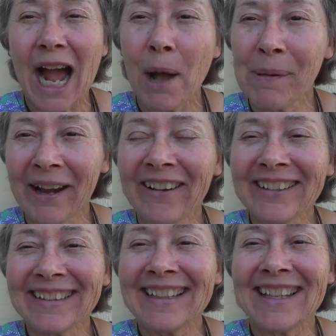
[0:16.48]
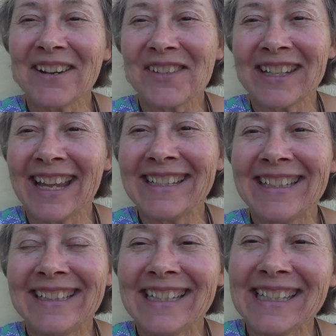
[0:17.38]
Apparently, there's an
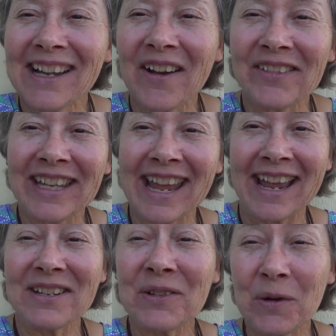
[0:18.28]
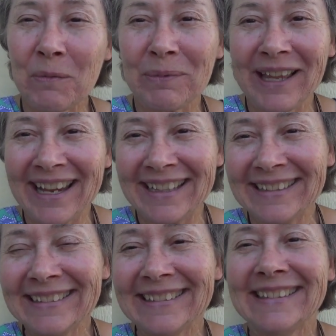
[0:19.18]
entity on the astral
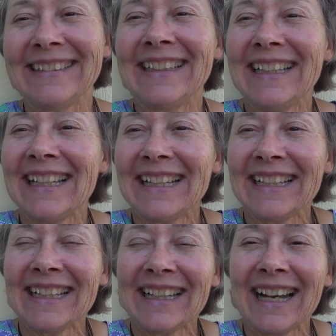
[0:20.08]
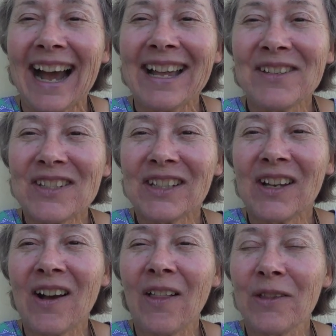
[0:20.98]
plane. I used to
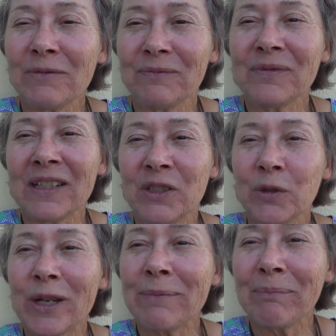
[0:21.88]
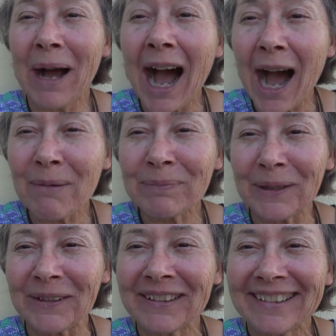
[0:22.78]
call it a dream
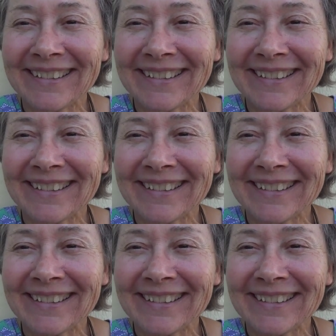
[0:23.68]
popper.